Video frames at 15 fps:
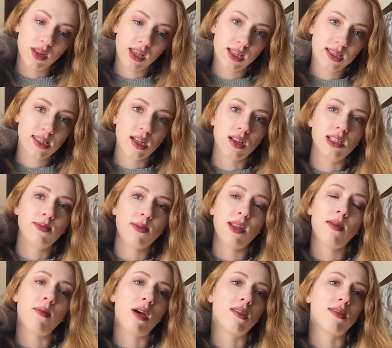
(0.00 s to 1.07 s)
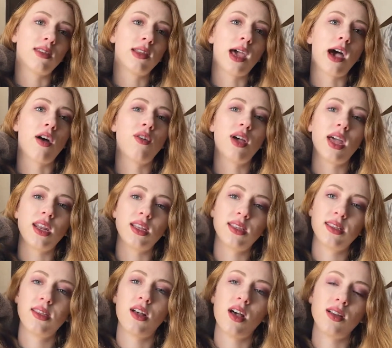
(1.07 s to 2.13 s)
Still, it's been a month now, and it
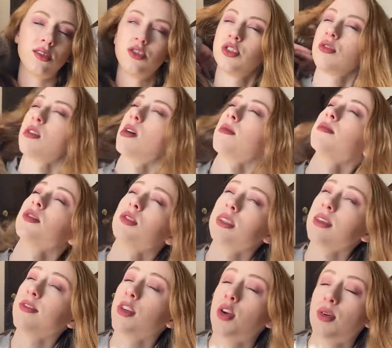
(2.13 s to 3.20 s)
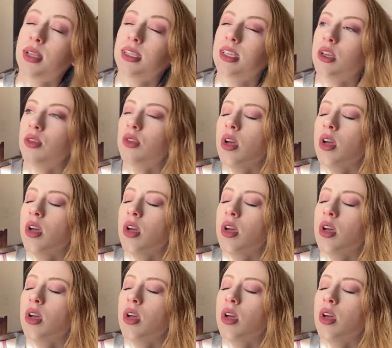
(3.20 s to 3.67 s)
still hasn't shown up, so it's never going to.